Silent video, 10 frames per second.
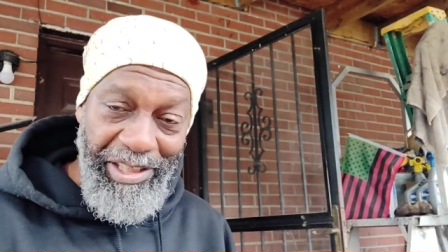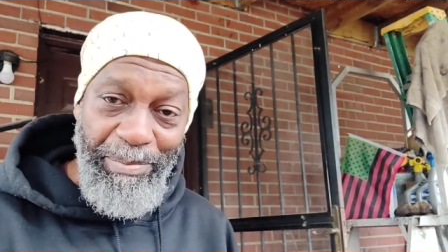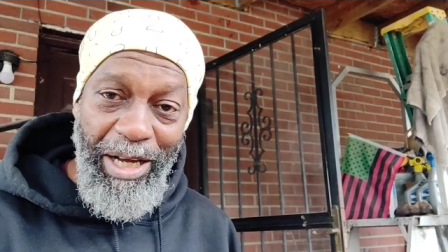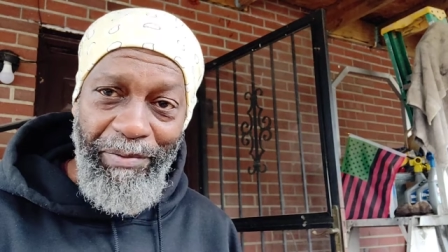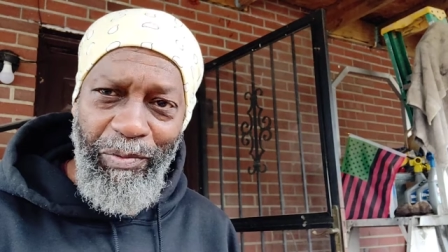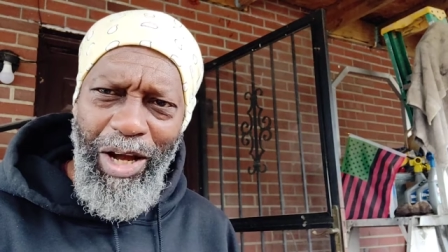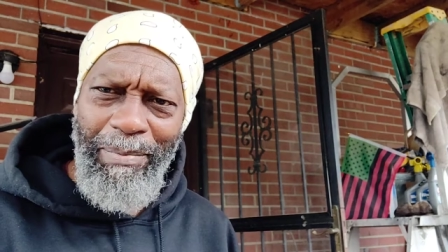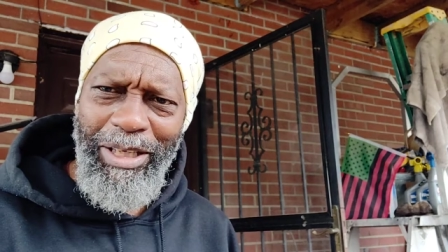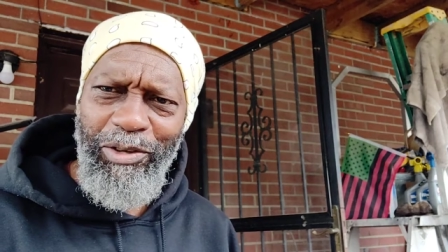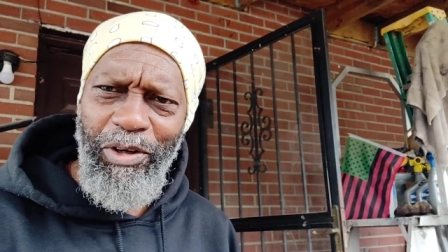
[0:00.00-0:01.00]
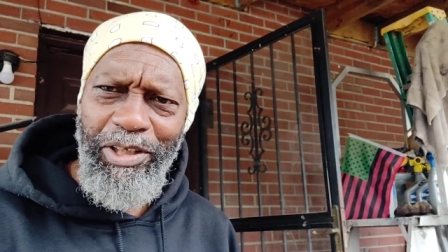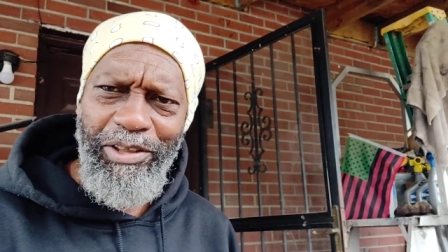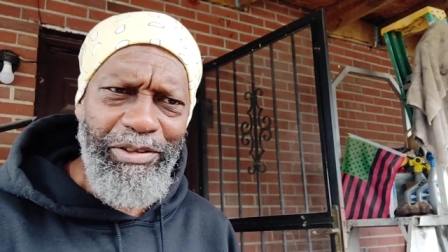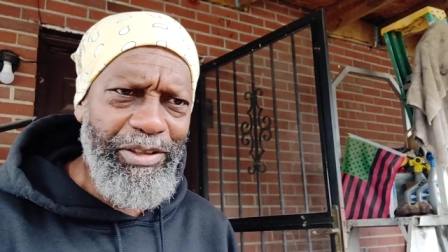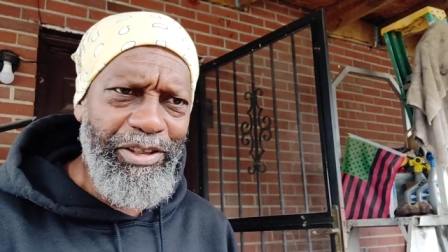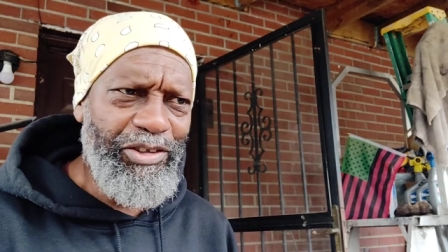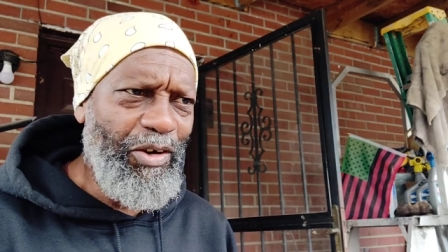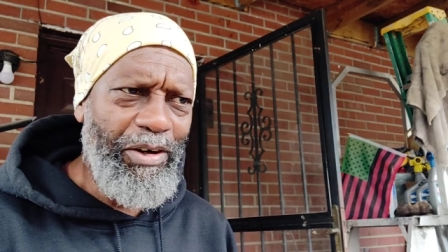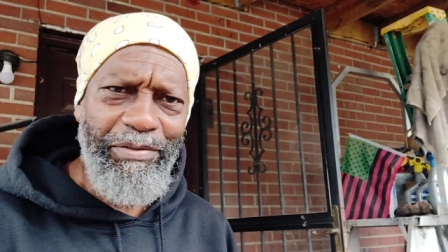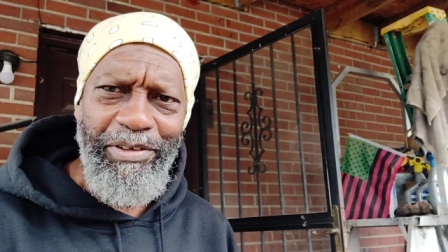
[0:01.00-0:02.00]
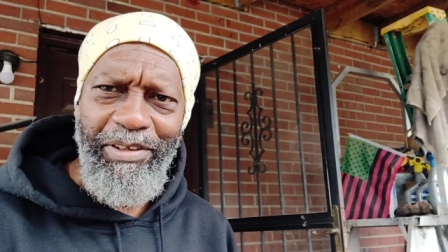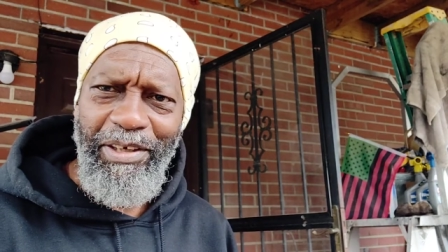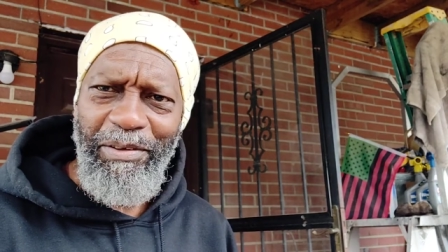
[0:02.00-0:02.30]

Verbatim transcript: Spivey. Why am I talking soft?